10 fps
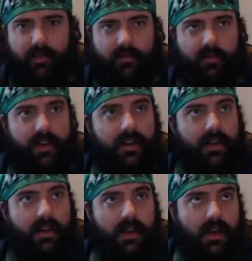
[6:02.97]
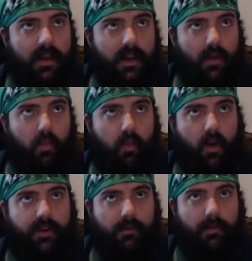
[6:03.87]
3.
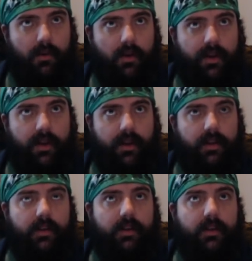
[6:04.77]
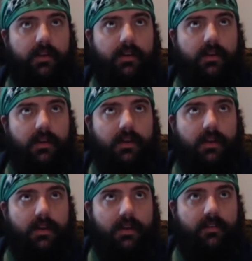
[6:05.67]
Wonder Boy,
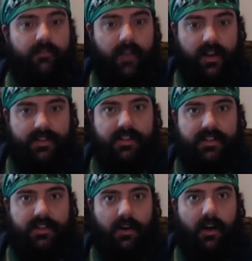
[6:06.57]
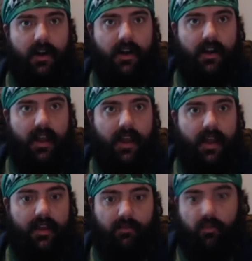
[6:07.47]
Phantasy Star,
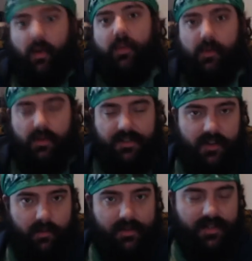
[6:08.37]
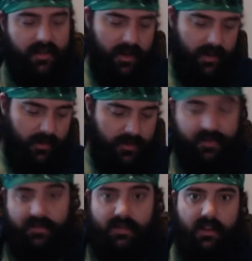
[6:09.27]
and Where in the World is Carmen Sandiego,
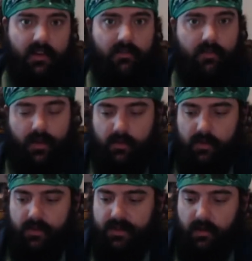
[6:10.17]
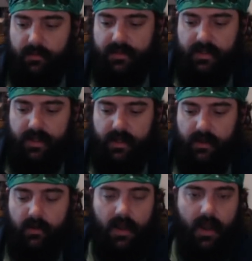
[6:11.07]
because I love Where in the World is Carmen
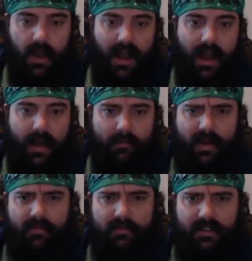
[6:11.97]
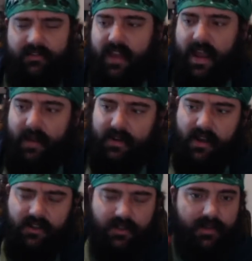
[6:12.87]
Sandiego. But I believe Captain
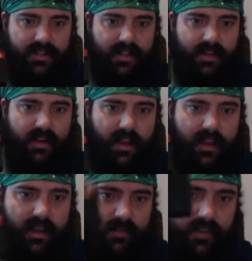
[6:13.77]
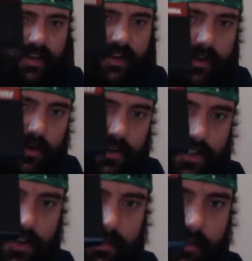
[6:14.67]
Algebra did a video or
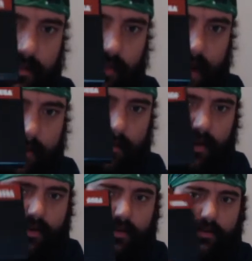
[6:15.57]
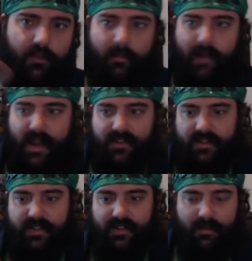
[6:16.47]
stream of Rambo for the Master
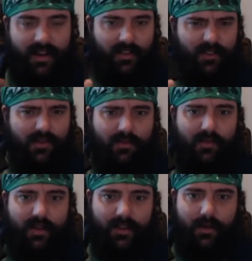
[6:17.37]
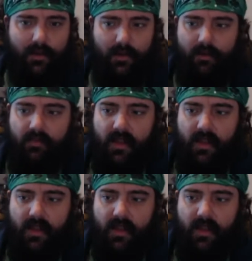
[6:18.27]
System, and it looked really cool.